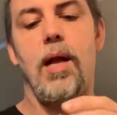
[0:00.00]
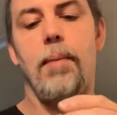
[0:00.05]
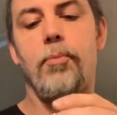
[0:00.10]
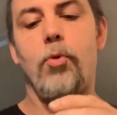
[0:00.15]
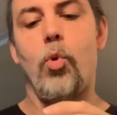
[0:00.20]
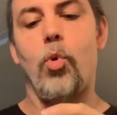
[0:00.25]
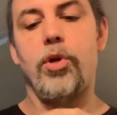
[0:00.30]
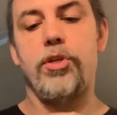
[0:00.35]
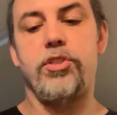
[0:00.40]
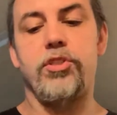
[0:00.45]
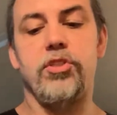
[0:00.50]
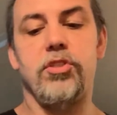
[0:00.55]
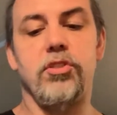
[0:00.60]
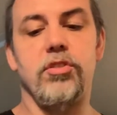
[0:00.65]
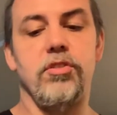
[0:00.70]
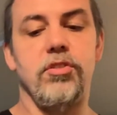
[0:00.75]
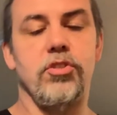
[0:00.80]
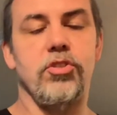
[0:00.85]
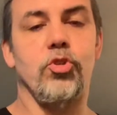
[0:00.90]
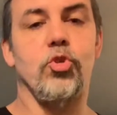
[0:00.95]
going to
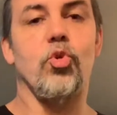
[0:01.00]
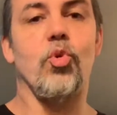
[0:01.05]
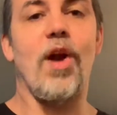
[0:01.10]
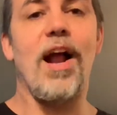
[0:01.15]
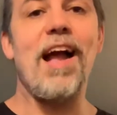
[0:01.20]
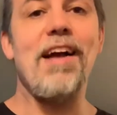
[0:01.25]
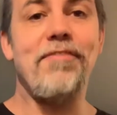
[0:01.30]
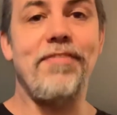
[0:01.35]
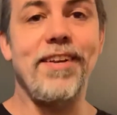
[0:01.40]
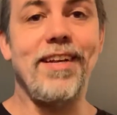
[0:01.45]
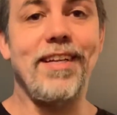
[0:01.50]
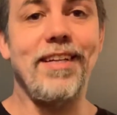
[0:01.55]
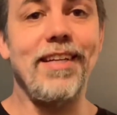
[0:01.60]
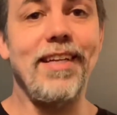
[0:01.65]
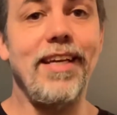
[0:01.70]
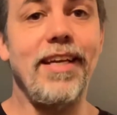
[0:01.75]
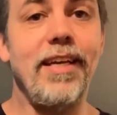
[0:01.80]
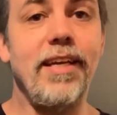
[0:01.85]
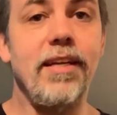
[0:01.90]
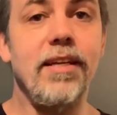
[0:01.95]

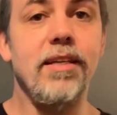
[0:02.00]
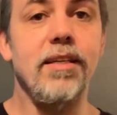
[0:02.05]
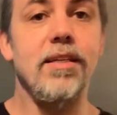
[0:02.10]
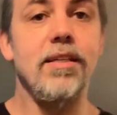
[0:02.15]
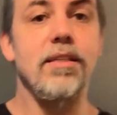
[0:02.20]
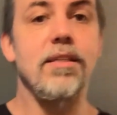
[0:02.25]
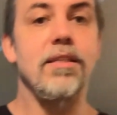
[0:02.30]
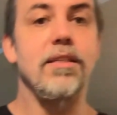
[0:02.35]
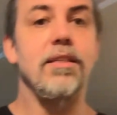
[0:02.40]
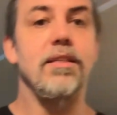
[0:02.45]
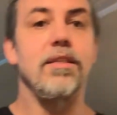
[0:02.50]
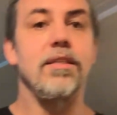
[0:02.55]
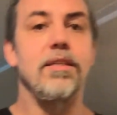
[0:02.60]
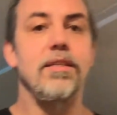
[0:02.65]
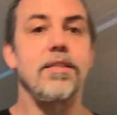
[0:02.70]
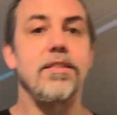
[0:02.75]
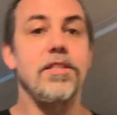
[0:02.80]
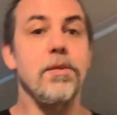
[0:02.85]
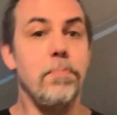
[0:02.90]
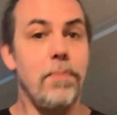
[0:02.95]
graphically
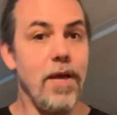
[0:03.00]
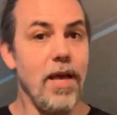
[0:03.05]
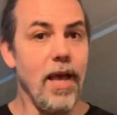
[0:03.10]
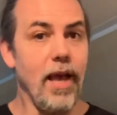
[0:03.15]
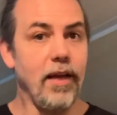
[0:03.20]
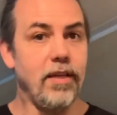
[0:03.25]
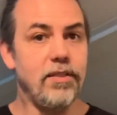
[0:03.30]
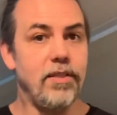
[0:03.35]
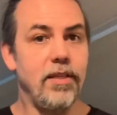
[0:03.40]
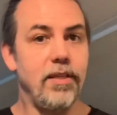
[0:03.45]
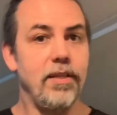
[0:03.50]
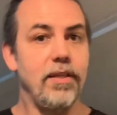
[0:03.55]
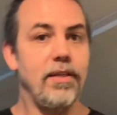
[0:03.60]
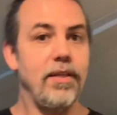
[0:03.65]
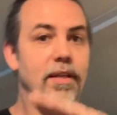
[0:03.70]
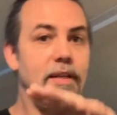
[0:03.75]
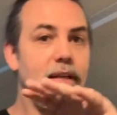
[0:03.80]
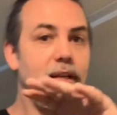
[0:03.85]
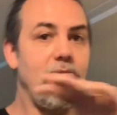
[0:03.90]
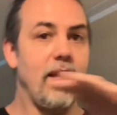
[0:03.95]
depict
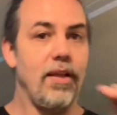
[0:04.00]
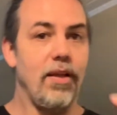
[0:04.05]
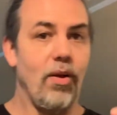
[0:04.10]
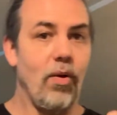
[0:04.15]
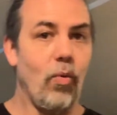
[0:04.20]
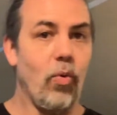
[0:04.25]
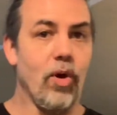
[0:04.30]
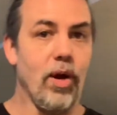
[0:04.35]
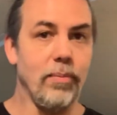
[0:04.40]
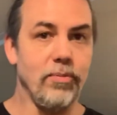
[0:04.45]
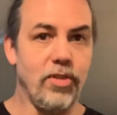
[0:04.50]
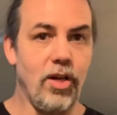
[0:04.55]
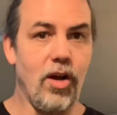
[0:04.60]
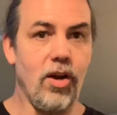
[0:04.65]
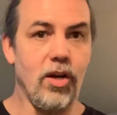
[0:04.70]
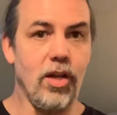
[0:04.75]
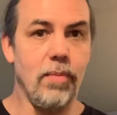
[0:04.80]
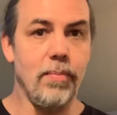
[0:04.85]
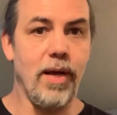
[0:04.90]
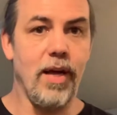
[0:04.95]
what I'm
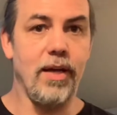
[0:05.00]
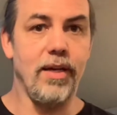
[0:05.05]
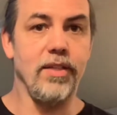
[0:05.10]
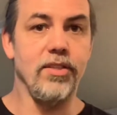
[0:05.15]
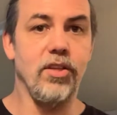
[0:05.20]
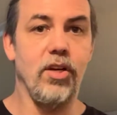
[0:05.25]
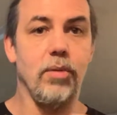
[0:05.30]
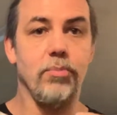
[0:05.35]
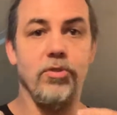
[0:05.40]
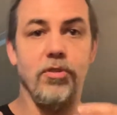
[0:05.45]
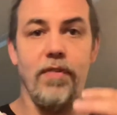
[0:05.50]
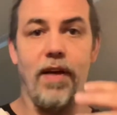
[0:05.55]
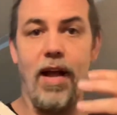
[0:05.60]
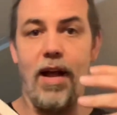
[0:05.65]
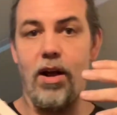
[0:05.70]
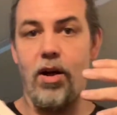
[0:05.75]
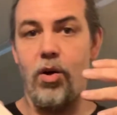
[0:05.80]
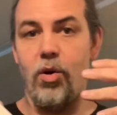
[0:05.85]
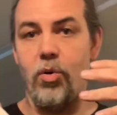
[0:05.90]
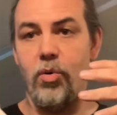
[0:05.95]
talking about in terms of
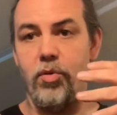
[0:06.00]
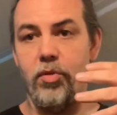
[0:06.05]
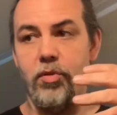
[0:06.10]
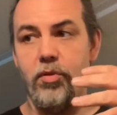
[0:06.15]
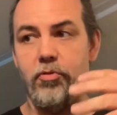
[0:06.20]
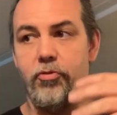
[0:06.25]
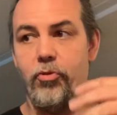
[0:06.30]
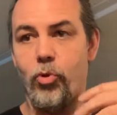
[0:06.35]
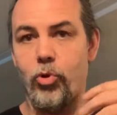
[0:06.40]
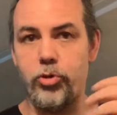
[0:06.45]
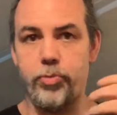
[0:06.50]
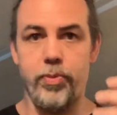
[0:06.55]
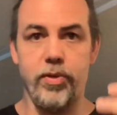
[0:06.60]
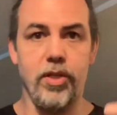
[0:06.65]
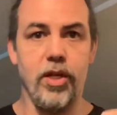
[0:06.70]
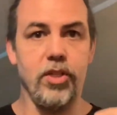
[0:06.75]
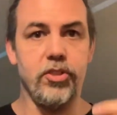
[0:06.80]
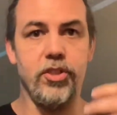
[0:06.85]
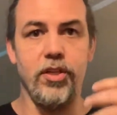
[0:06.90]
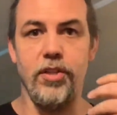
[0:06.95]
how force
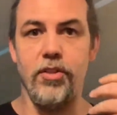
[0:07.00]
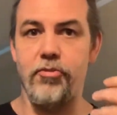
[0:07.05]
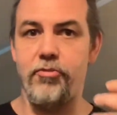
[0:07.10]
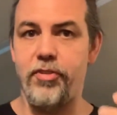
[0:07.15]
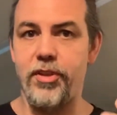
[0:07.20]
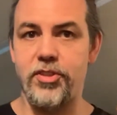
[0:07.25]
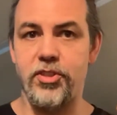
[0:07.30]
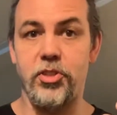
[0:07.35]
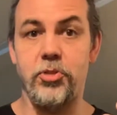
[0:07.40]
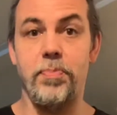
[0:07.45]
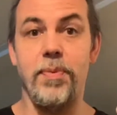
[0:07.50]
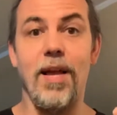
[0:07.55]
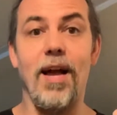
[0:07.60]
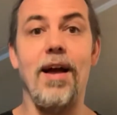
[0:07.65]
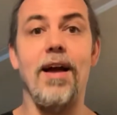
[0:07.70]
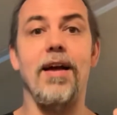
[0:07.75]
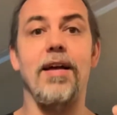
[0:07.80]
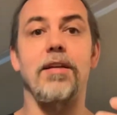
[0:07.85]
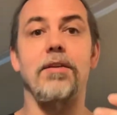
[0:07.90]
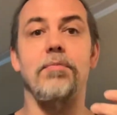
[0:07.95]
production and the physics
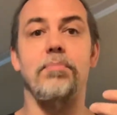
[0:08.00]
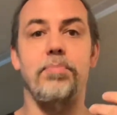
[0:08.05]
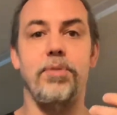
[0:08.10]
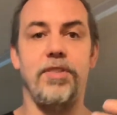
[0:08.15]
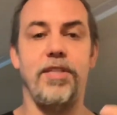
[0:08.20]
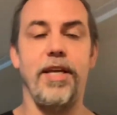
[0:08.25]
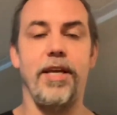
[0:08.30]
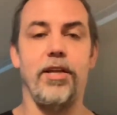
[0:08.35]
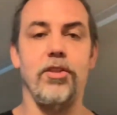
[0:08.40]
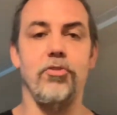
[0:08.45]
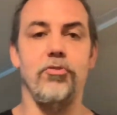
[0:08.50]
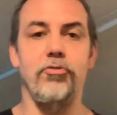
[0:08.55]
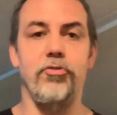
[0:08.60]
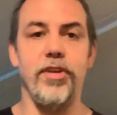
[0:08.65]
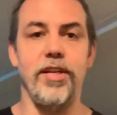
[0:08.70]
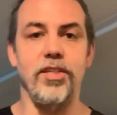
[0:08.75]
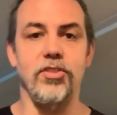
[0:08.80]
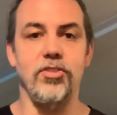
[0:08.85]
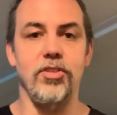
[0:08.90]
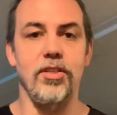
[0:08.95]
behind particular
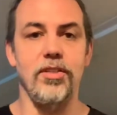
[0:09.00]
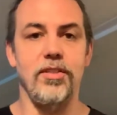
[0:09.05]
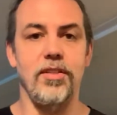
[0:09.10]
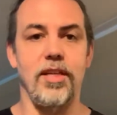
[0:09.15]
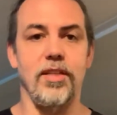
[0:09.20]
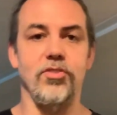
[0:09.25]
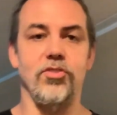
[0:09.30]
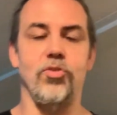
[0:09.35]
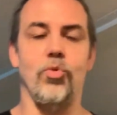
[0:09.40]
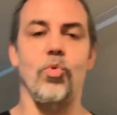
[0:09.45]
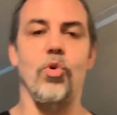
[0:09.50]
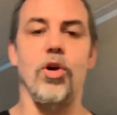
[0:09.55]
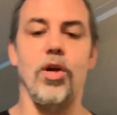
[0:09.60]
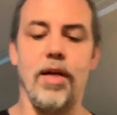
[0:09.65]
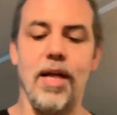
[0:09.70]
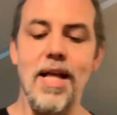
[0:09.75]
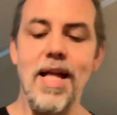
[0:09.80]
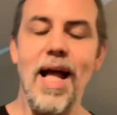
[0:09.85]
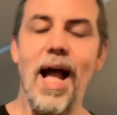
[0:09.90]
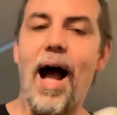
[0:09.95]
feats tends to work.
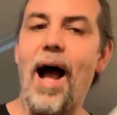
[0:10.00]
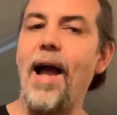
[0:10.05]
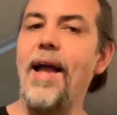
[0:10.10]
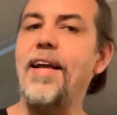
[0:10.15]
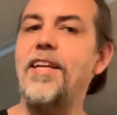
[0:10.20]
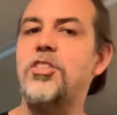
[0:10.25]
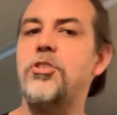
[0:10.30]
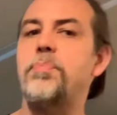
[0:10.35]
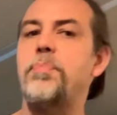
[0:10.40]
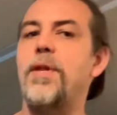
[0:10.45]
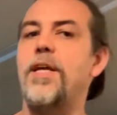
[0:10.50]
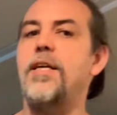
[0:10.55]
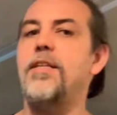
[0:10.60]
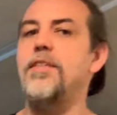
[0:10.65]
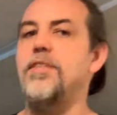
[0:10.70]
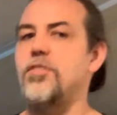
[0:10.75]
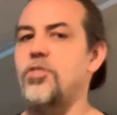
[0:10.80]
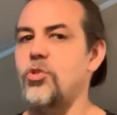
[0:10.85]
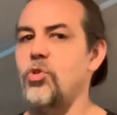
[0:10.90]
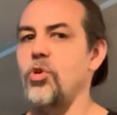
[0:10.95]
I explained
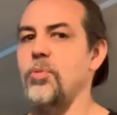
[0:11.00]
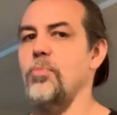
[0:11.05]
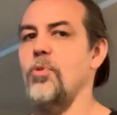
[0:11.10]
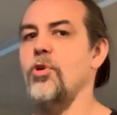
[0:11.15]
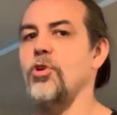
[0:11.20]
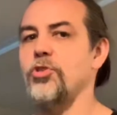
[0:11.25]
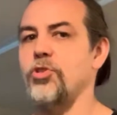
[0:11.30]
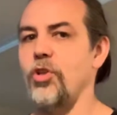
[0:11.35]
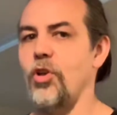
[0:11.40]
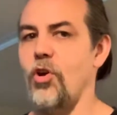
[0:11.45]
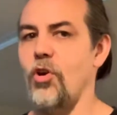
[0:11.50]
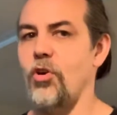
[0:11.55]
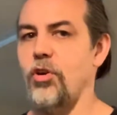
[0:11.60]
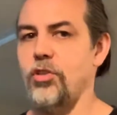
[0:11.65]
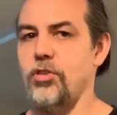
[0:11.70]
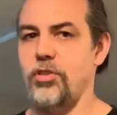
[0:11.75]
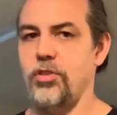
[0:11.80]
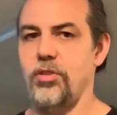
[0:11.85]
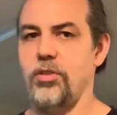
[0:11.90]
this to a martial art